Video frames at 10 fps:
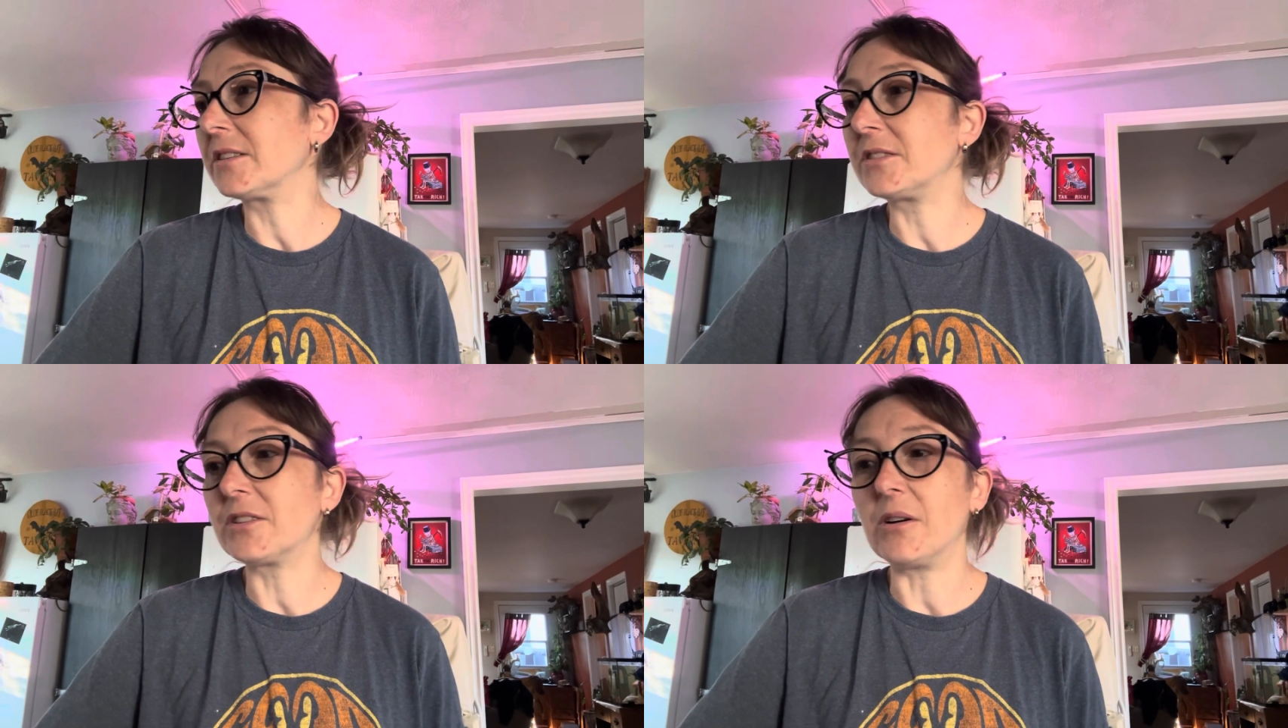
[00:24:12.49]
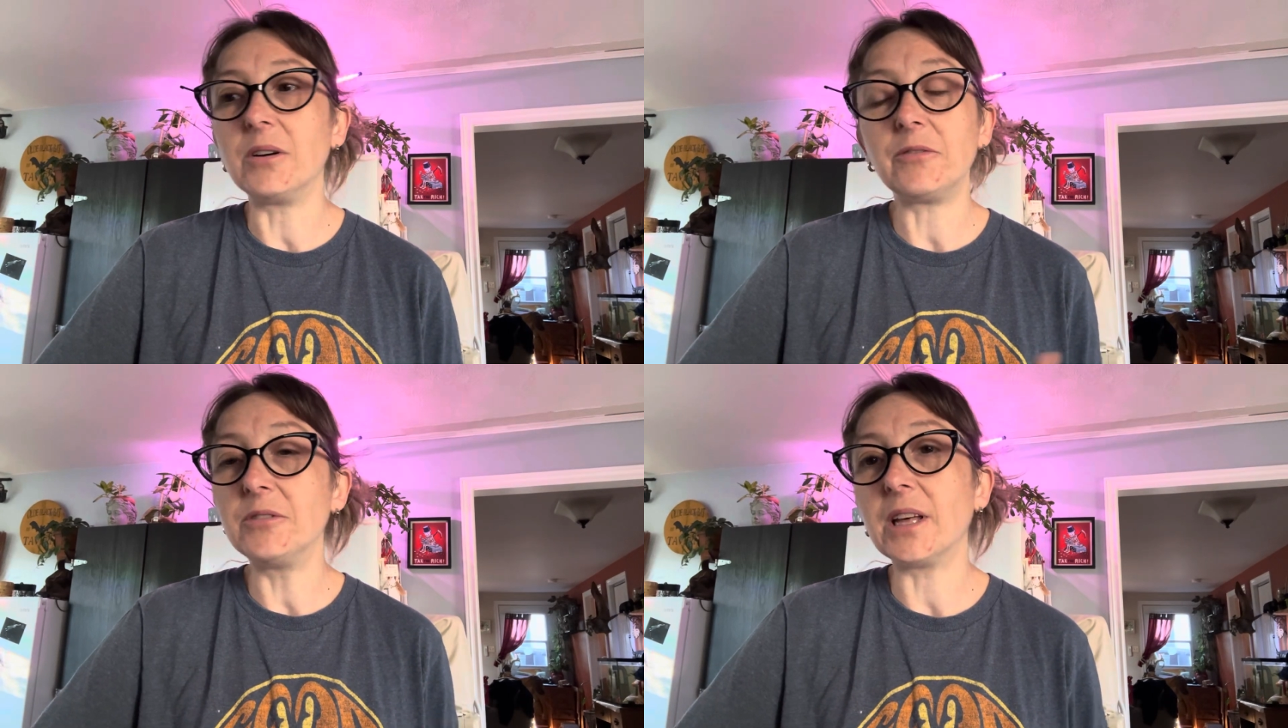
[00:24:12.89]
So
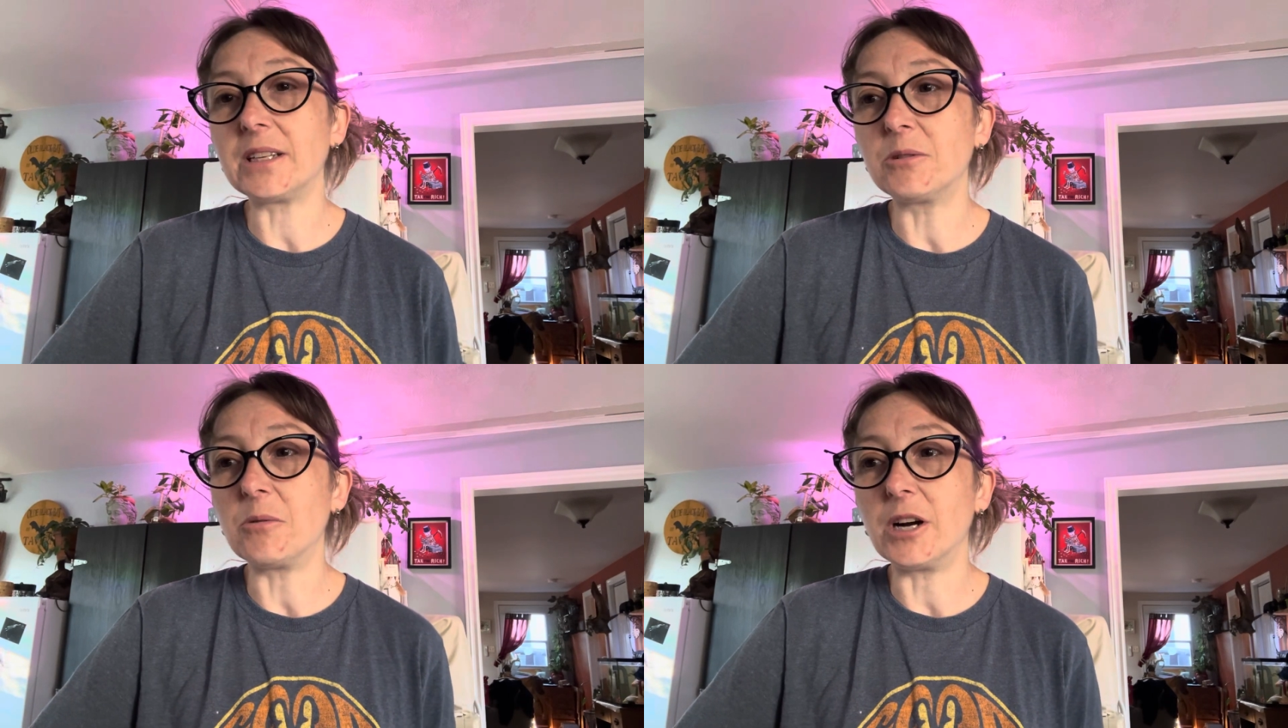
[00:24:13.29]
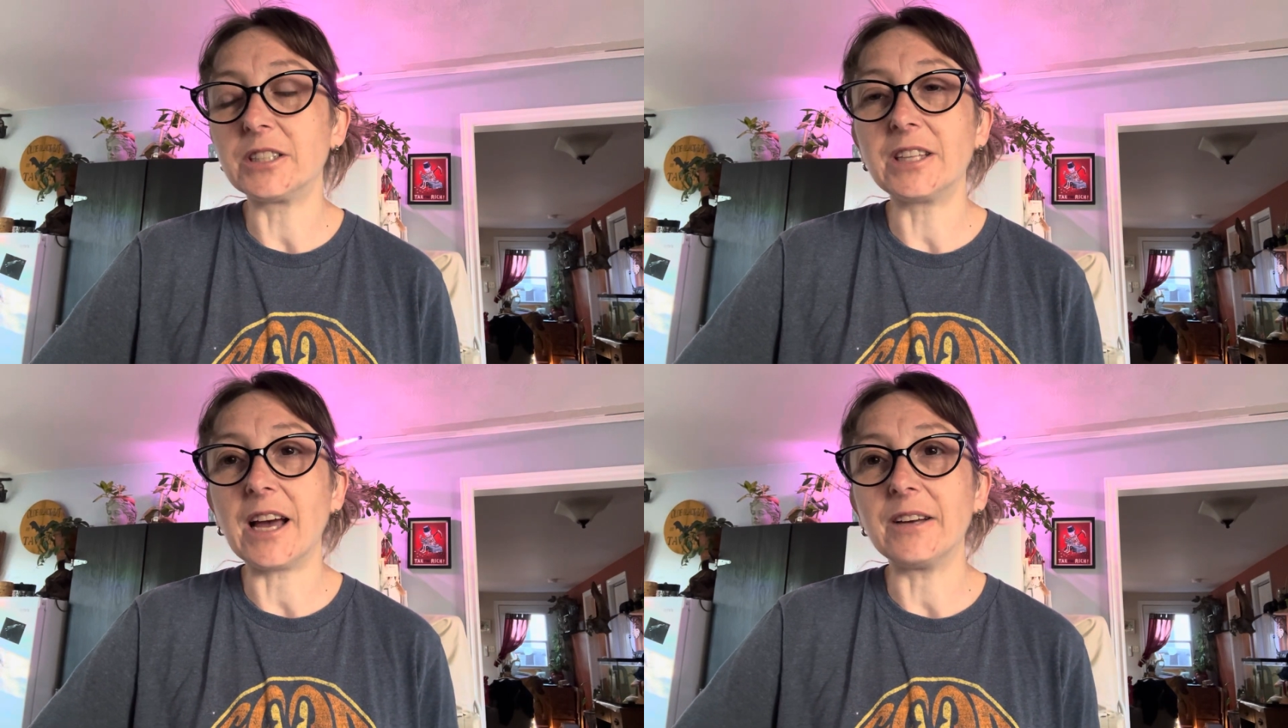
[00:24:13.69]
if you'd like to watch
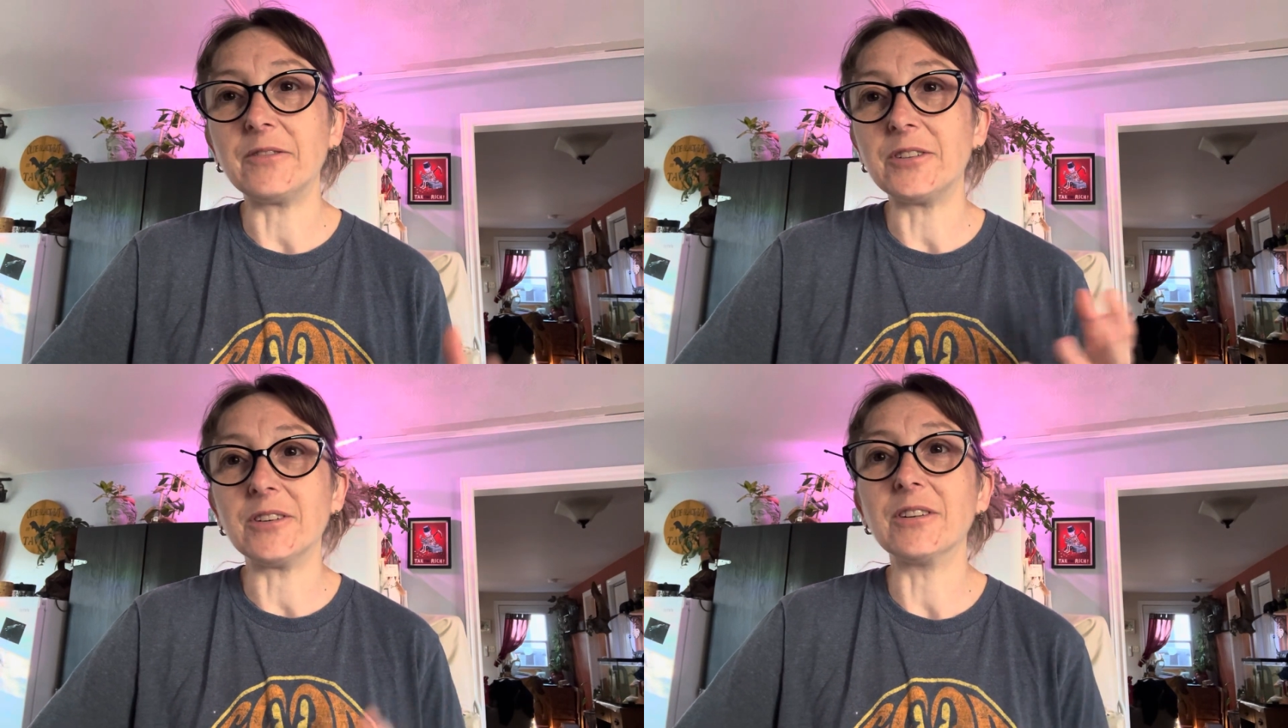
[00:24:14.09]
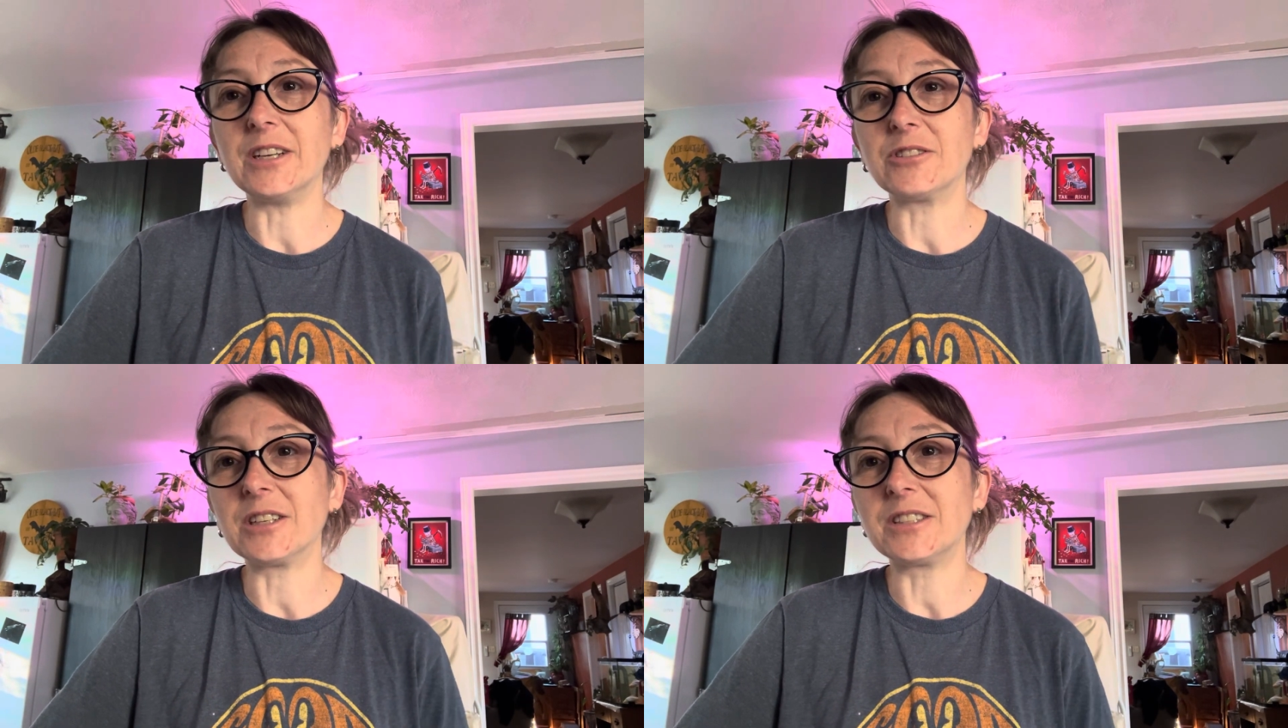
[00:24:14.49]
that, if you're
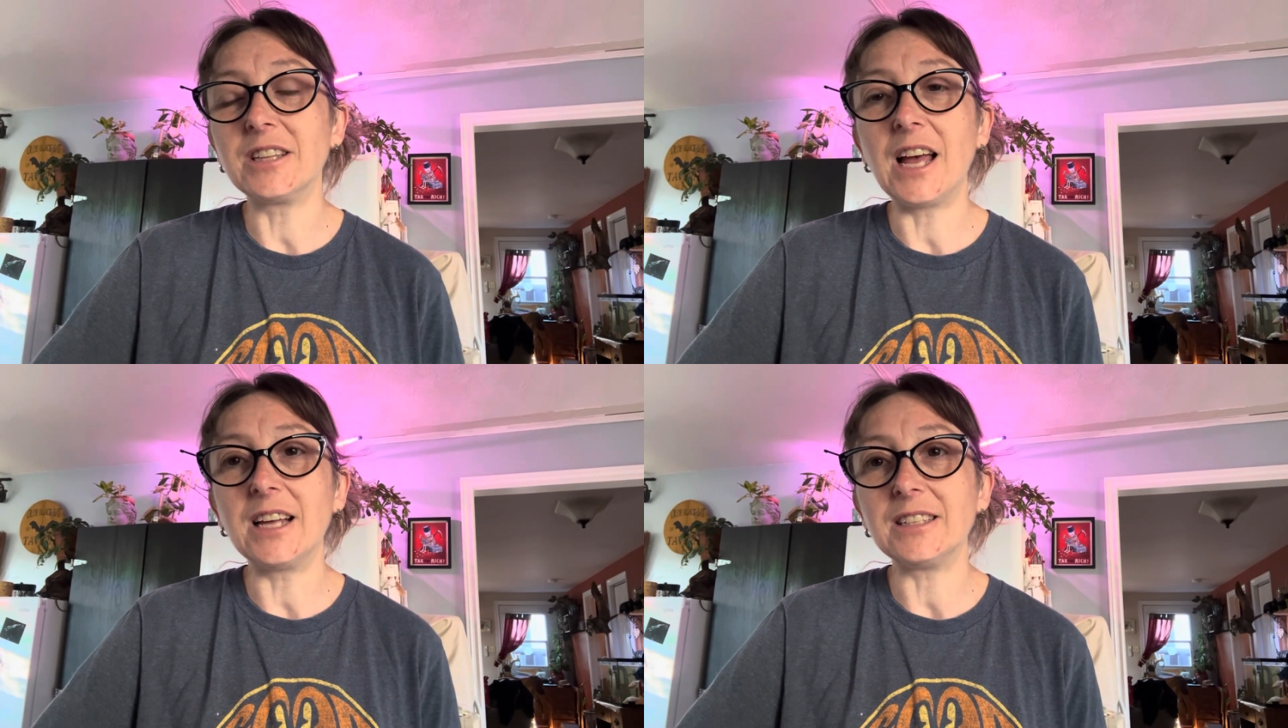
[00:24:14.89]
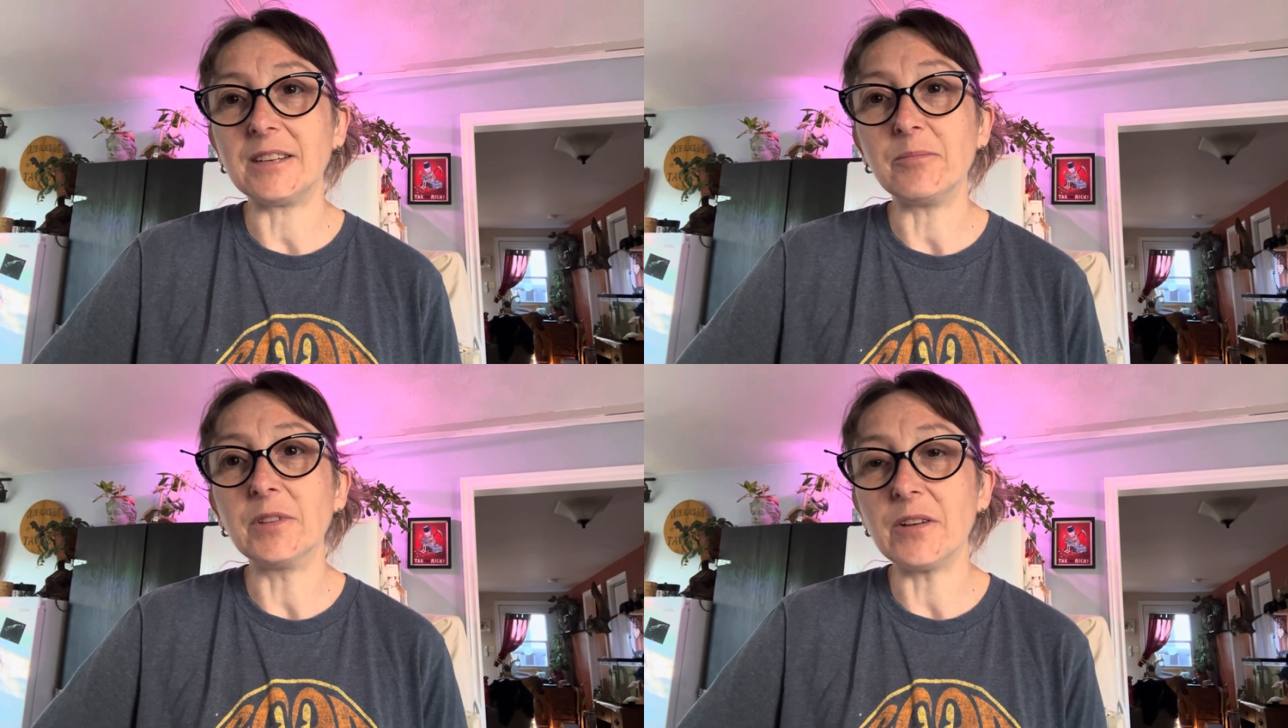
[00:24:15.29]
interested in that,
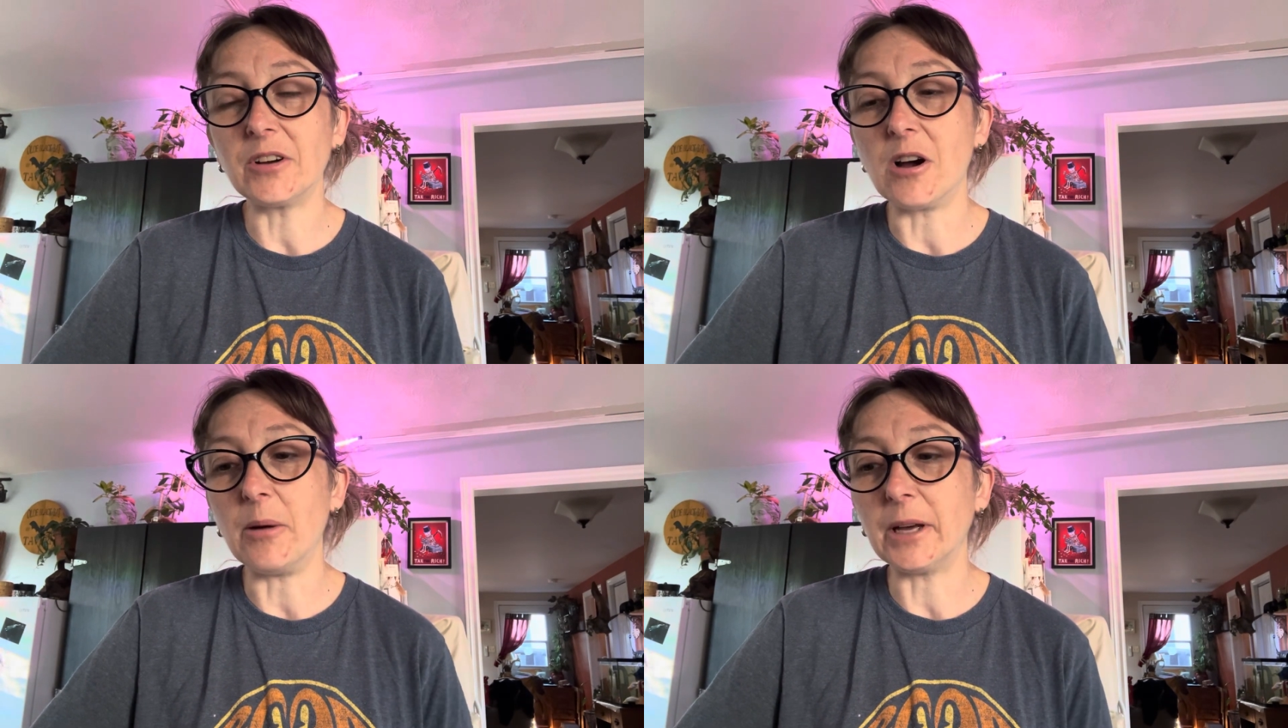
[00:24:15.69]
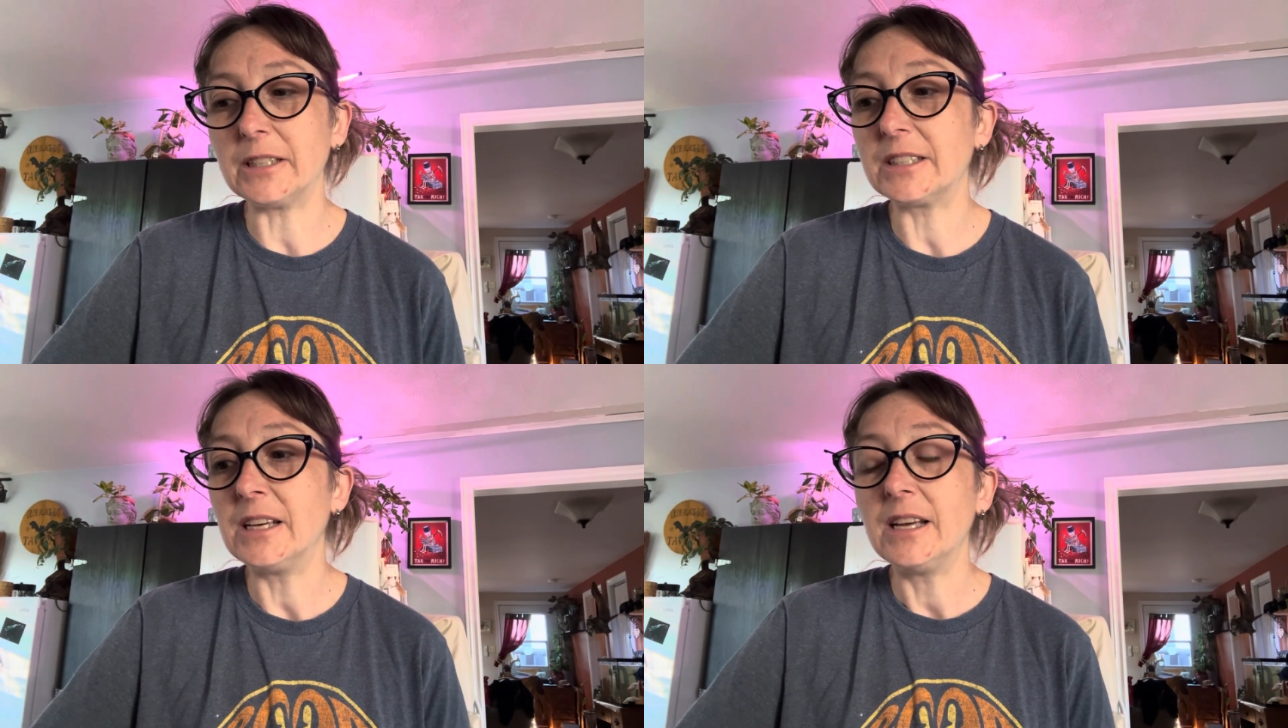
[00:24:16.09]
leave a comment.